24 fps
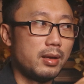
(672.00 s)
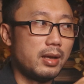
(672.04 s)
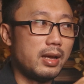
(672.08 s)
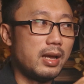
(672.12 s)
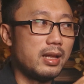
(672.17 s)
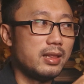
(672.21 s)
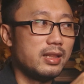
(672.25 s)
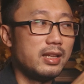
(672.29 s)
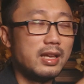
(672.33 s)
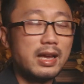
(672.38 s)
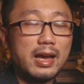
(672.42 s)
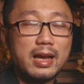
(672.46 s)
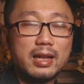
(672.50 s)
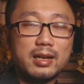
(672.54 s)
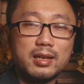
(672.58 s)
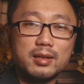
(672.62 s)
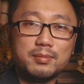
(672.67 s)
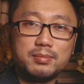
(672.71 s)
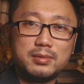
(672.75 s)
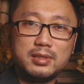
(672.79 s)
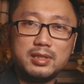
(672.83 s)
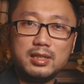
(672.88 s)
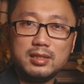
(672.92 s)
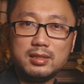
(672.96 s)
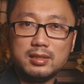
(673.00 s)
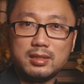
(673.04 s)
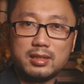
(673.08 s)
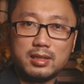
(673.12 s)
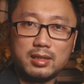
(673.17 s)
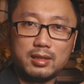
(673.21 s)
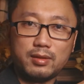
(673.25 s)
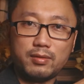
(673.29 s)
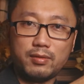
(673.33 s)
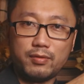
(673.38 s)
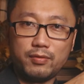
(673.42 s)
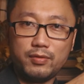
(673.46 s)
at the end of this
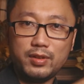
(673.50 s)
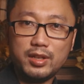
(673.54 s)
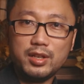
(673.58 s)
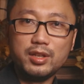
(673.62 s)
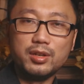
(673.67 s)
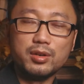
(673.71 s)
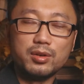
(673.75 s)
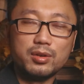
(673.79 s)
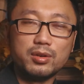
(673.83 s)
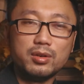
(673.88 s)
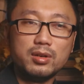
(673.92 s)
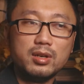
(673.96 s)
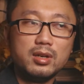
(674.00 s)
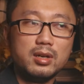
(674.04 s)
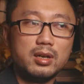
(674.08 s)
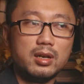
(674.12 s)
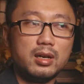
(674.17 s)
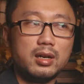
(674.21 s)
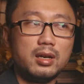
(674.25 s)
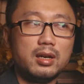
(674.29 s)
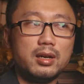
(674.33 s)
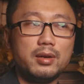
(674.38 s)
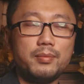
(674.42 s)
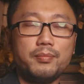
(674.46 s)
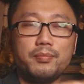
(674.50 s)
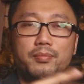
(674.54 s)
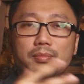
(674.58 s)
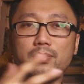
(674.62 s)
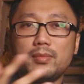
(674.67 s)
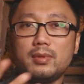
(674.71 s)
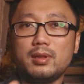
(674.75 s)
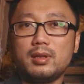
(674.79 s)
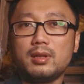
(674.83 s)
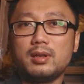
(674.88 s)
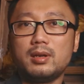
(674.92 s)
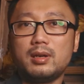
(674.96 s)
video
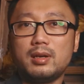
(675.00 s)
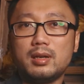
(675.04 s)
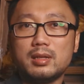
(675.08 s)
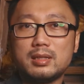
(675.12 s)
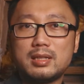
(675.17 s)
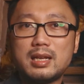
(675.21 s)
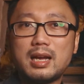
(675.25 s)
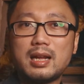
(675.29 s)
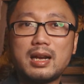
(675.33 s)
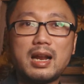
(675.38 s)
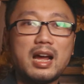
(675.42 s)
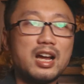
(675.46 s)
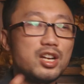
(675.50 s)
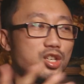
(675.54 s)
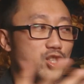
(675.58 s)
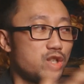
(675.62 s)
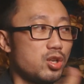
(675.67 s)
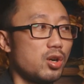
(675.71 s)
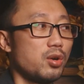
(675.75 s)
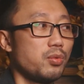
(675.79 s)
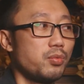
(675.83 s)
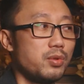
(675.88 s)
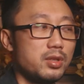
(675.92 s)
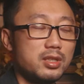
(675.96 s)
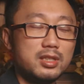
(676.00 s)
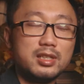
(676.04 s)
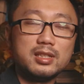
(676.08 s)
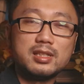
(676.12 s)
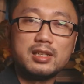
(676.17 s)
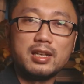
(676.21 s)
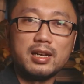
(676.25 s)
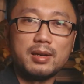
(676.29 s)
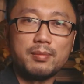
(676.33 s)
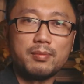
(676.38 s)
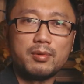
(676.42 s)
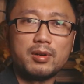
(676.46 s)
that I shot with this
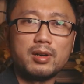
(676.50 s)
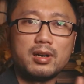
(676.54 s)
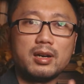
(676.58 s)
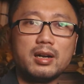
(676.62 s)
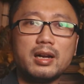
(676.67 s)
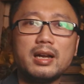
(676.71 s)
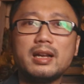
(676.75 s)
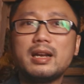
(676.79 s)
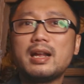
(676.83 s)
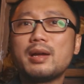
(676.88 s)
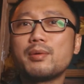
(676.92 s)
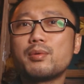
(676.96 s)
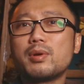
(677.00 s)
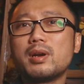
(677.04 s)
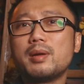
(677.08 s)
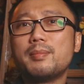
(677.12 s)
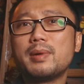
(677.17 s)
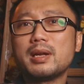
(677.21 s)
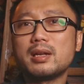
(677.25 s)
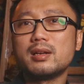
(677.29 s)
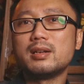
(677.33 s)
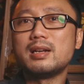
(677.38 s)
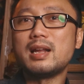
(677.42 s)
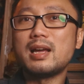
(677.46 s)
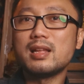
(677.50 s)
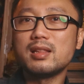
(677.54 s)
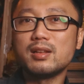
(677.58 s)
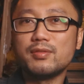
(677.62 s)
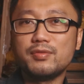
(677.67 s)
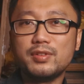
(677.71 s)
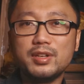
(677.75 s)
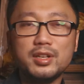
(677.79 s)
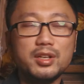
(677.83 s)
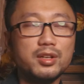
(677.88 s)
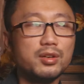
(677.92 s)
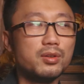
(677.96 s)
camera, and I'm gonna make another
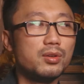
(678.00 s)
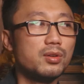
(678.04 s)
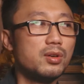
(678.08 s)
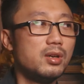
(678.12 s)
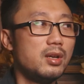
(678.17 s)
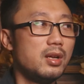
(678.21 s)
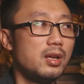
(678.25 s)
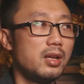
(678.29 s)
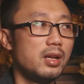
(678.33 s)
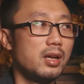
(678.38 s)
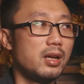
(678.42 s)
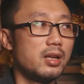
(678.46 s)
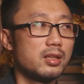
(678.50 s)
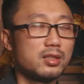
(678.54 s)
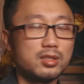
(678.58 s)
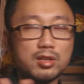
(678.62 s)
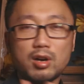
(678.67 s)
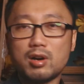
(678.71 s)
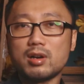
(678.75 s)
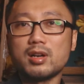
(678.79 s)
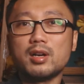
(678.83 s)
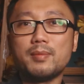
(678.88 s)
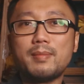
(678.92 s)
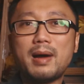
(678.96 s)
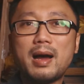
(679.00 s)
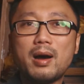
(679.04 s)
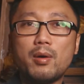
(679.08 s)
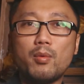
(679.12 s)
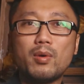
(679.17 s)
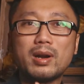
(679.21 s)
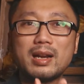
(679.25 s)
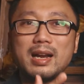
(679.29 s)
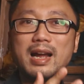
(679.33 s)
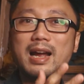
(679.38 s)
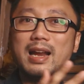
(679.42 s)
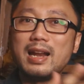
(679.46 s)
video talk about
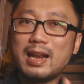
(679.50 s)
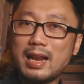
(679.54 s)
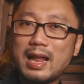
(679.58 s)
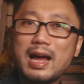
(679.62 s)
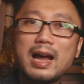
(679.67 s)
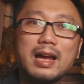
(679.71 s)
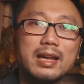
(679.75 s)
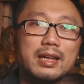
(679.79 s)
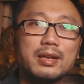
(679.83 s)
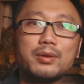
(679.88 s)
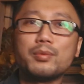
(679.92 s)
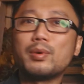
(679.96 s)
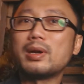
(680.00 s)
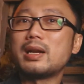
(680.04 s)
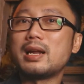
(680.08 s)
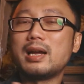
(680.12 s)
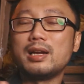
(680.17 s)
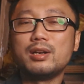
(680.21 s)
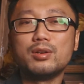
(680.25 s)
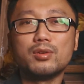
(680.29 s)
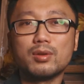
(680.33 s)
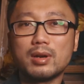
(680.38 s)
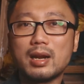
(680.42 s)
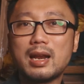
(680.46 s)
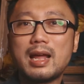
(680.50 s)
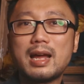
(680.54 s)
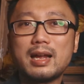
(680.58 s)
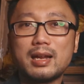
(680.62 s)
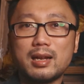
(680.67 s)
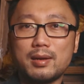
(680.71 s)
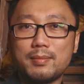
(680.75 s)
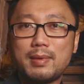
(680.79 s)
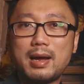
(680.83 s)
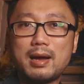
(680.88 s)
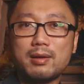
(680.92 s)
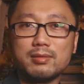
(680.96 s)
what I like and what I don't like
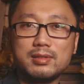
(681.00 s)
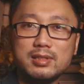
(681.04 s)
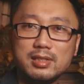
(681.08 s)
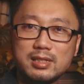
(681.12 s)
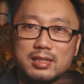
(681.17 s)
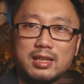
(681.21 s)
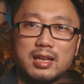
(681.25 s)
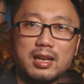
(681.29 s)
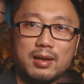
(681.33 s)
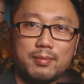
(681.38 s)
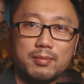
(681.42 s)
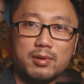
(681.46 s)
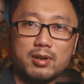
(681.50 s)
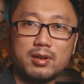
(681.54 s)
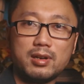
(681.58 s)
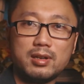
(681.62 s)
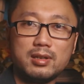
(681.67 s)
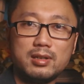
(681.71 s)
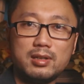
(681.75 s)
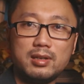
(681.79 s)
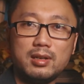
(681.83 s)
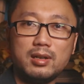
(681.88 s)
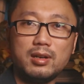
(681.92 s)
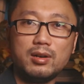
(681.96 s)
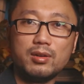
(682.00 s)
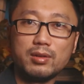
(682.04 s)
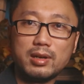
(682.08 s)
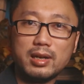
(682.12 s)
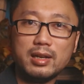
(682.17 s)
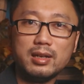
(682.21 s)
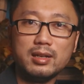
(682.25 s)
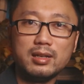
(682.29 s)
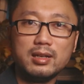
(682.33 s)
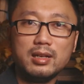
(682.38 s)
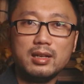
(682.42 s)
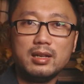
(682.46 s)
about this camera. Okay,